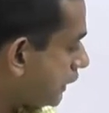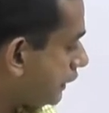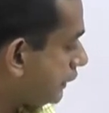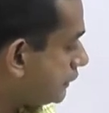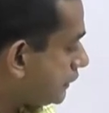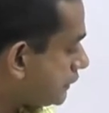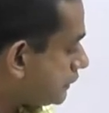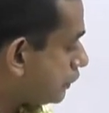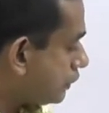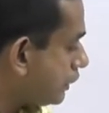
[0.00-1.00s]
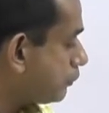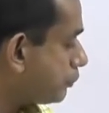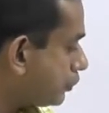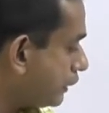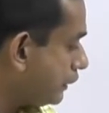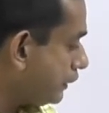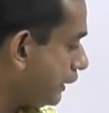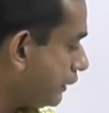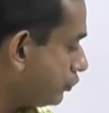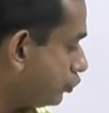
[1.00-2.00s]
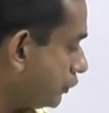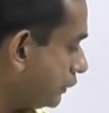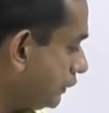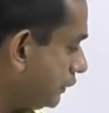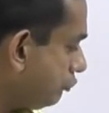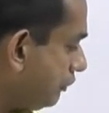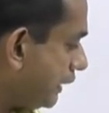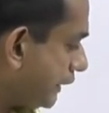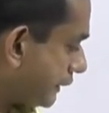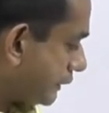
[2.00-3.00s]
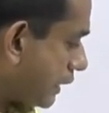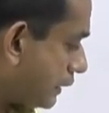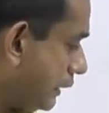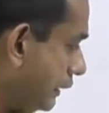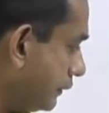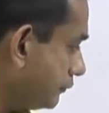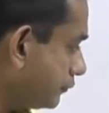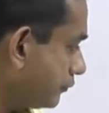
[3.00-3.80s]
that existed on the reporting date were. We get stuck here.